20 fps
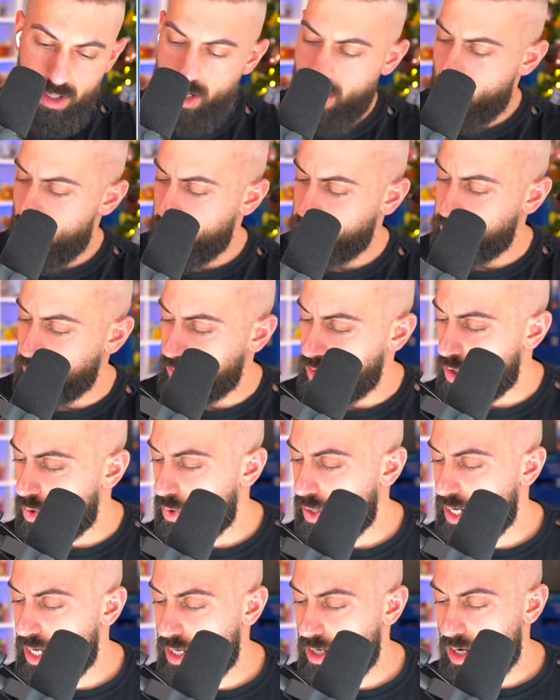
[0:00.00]
Haunter
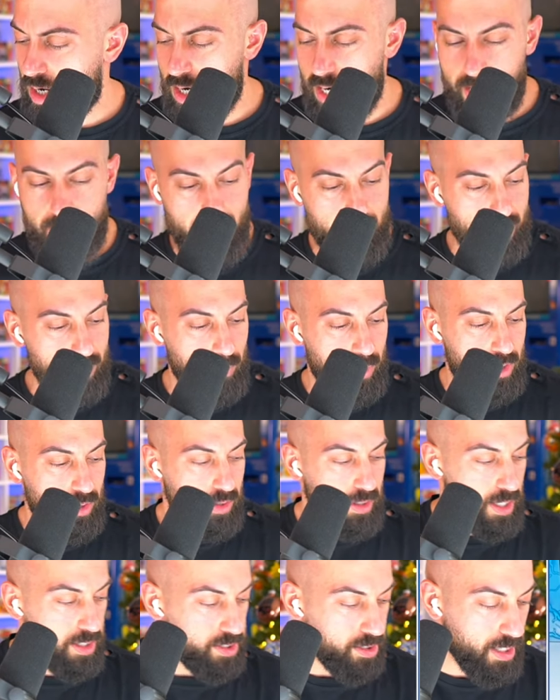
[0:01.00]
going in. All right. We
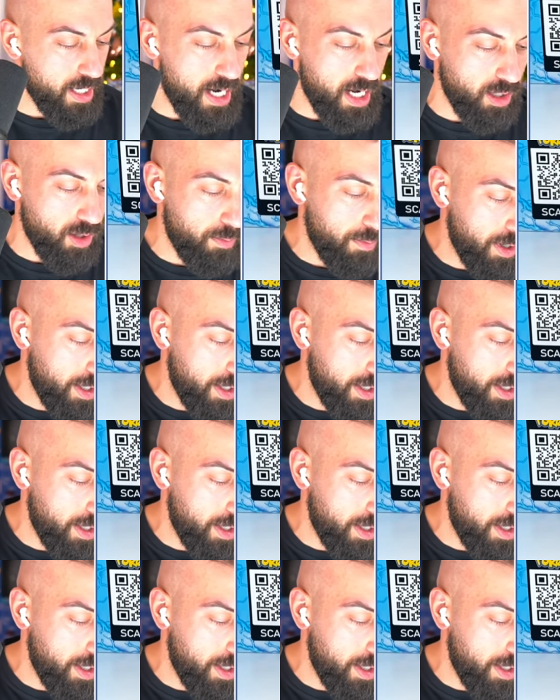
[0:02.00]
couldn't get you the holo,